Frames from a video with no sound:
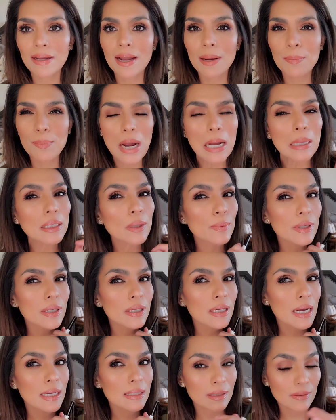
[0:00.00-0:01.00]
I probably would have
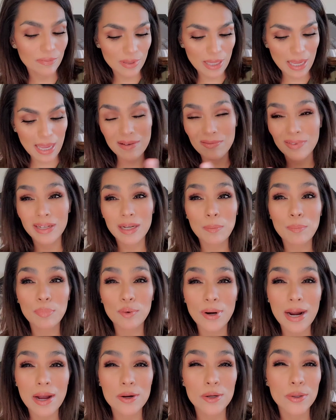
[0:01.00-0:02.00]
gotten, if they have like a
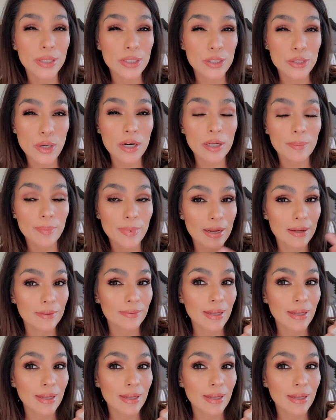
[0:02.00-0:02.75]
brown or a dark brown,